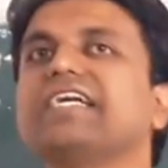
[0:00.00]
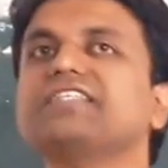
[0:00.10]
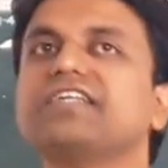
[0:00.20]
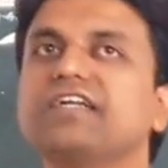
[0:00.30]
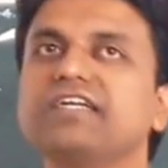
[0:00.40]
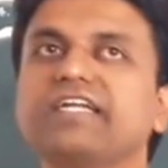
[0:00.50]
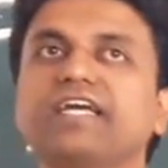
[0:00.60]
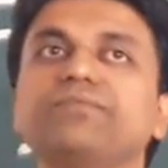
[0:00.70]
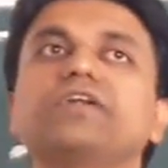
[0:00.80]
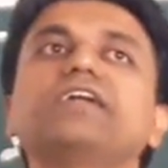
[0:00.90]
at the
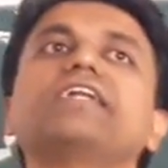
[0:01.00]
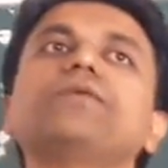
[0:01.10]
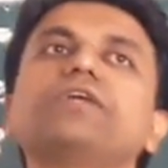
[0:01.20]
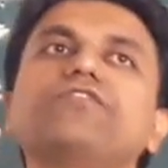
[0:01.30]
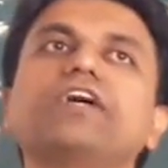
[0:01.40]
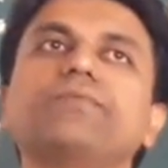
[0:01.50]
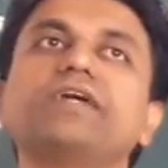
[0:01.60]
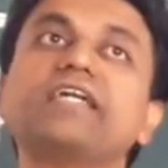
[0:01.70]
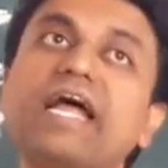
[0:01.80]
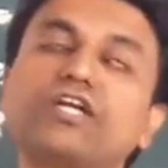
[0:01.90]
runtime
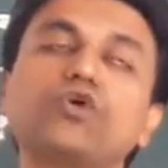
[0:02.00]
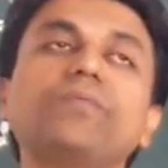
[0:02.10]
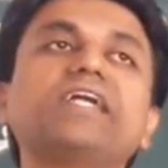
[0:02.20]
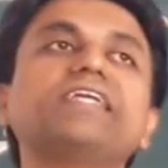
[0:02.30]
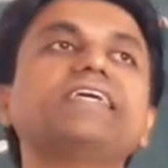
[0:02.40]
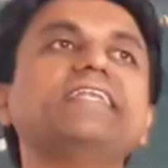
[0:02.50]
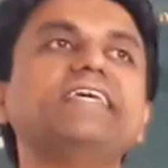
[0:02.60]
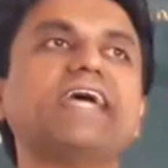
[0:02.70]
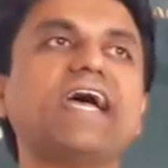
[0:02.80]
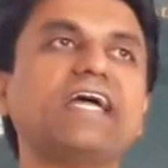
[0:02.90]
environment
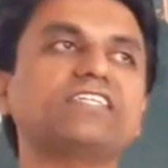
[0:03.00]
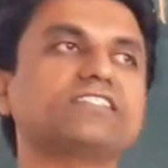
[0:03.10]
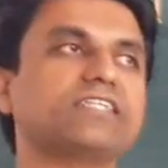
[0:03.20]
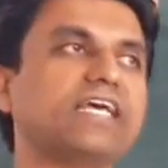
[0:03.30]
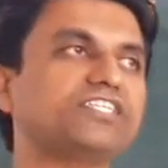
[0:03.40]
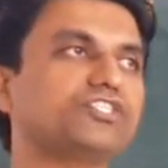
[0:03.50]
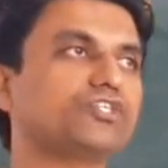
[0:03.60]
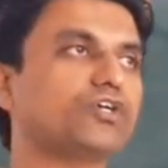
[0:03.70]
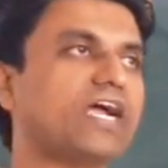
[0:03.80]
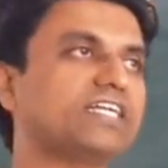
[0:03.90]
automatically adds
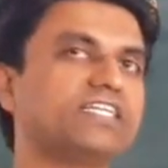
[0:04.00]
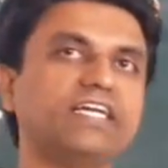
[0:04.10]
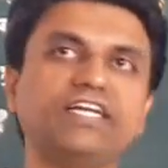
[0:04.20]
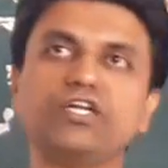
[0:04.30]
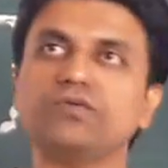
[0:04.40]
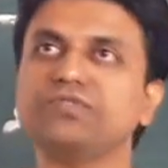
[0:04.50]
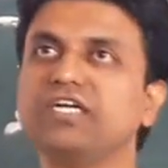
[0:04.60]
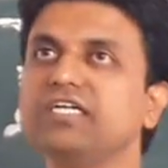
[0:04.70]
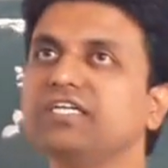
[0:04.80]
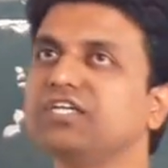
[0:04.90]
/0 at the end of
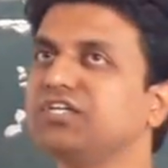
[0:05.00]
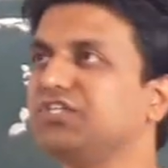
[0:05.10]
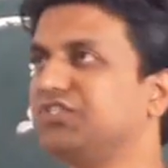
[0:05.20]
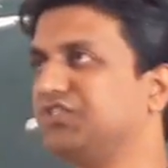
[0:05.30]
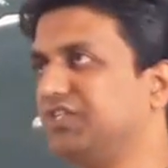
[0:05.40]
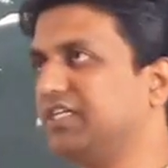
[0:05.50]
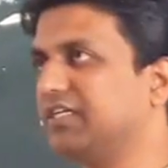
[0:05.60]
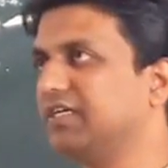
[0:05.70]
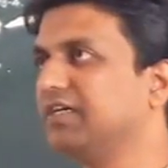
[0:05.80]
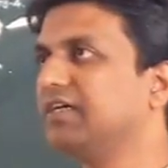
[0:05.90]
the
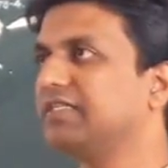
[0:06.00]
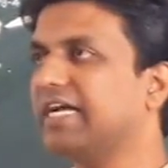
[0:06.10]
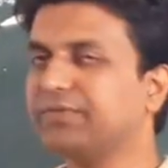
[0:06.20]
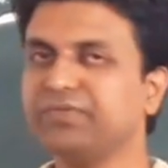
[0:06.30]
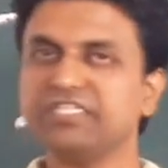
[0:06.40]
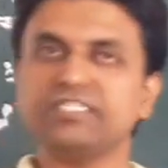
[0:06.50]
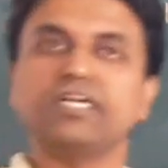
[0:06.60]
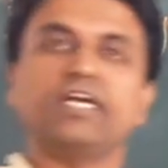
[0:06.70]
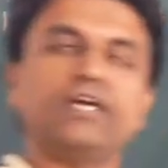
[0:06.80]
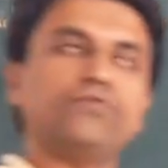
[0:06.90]
string. That
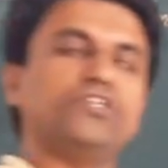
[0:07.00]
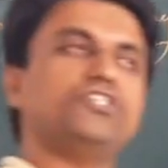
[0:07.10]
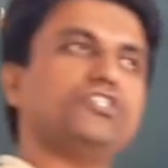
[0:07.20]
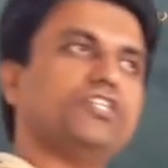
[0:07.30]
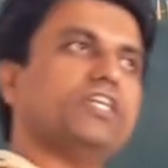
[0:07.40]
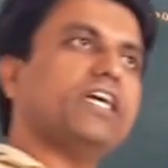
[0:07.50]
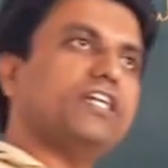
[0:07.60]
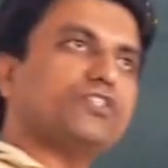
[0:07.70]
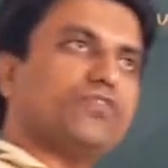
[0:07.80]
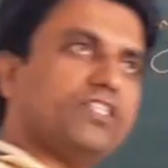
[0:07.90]
means every string
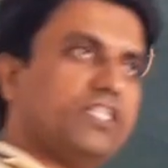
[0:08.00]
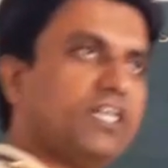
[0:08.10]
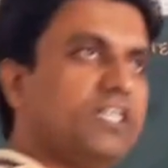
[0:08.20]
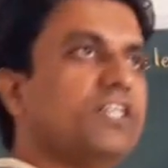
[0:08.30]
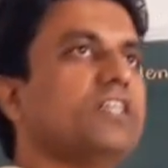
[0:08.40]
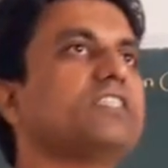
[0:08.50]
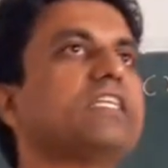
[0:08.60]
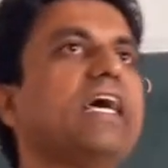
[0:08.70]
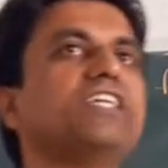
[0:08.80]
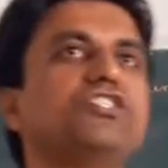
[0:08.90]
ends with the
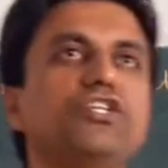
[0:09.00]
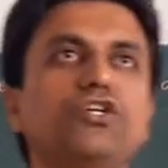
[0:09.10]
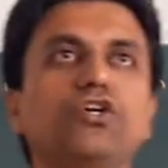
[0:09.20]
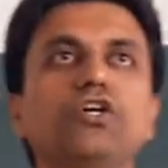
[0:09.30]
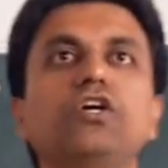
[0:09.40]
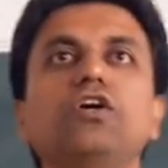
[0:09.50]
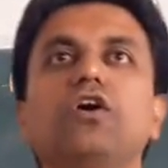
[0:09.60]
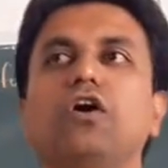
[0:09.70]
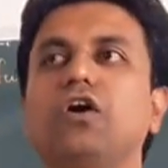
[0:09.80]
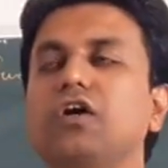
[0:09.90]
/0
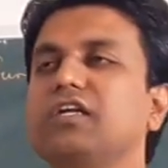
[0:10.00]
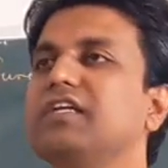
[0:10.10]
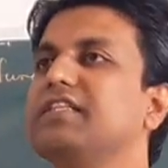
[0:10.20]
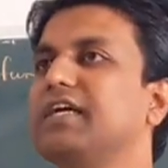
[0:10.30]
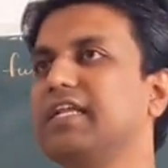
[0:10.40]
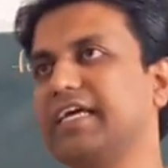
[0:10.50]
or null